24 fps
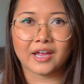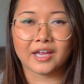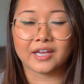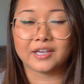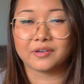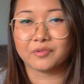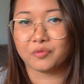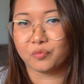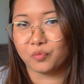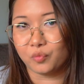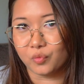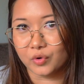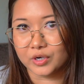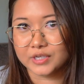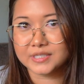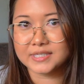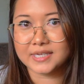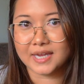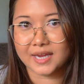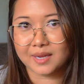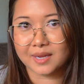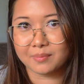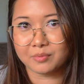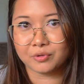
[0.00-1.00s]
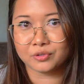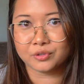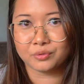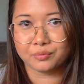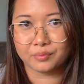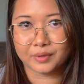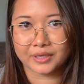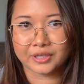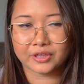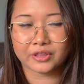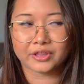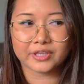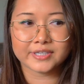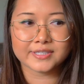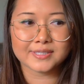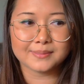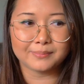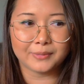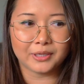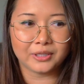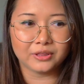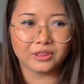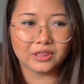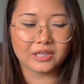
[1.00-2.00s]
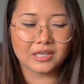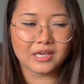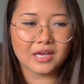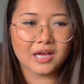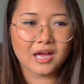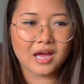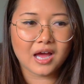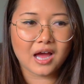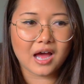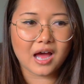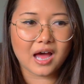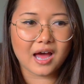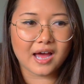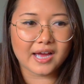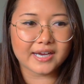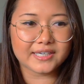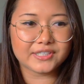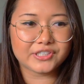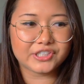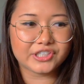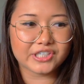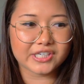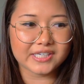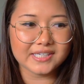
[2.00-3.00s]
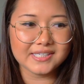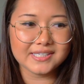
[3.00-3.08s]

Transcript: I was able to read this month, I